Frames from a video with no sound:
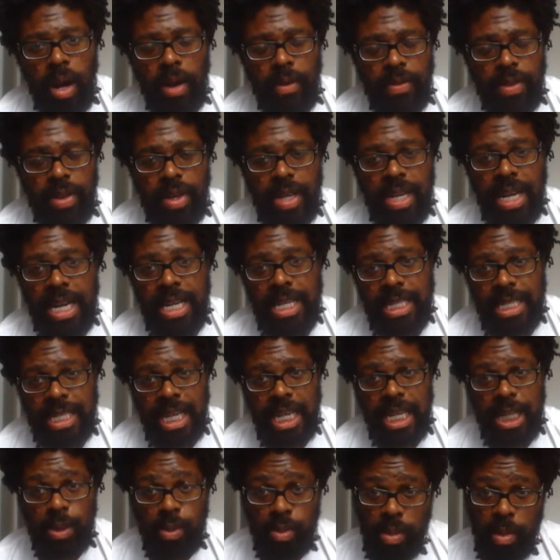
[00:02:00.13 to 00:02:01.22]
of the United
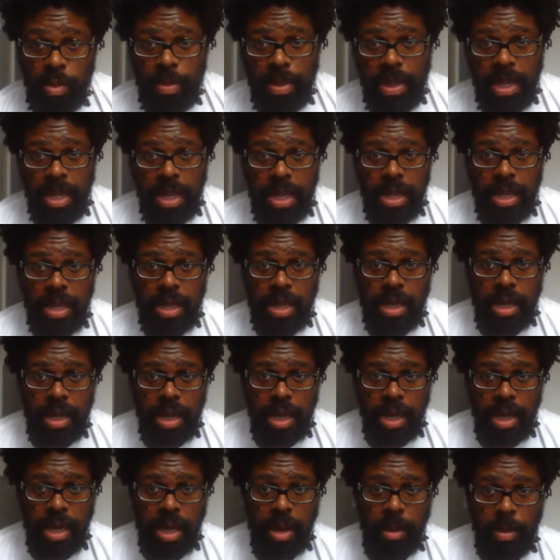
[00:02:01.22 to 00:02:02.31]
States will be
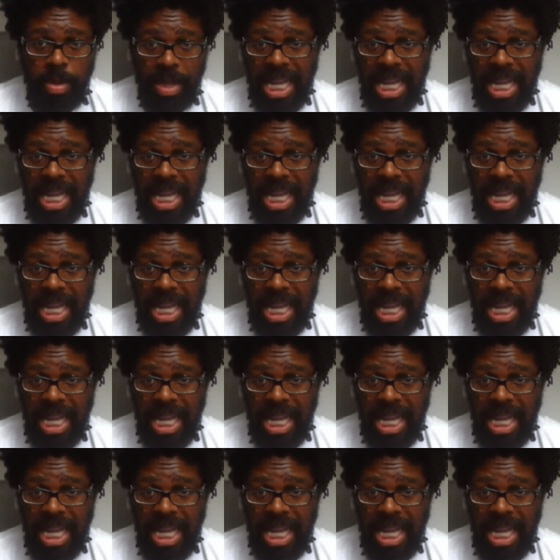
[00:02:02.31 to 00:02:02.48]
a